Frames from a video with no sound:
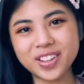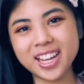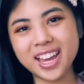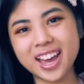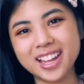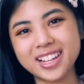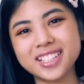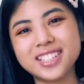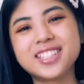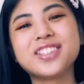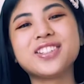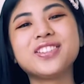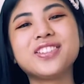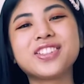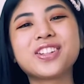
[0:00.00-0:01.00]
again
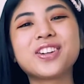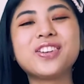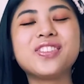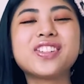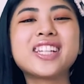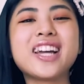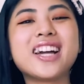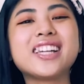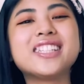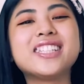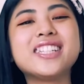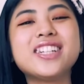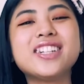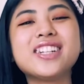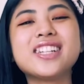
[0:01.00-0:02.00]
to the COVID Guide
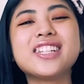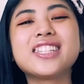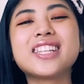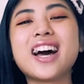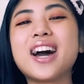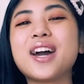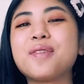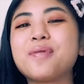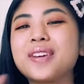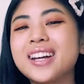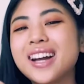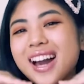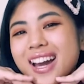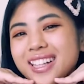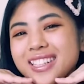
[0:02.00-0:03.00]
series. I'm
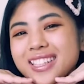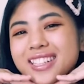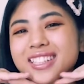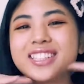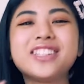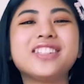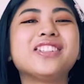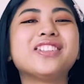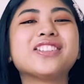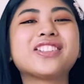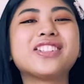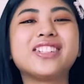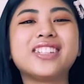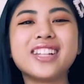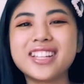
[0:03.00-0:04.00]
Kylie, your
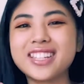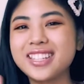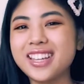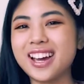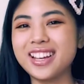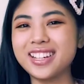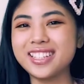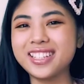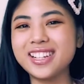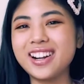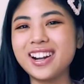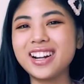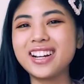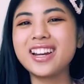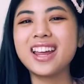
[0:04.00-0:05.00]
local science
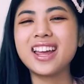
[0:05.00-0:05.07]
nerd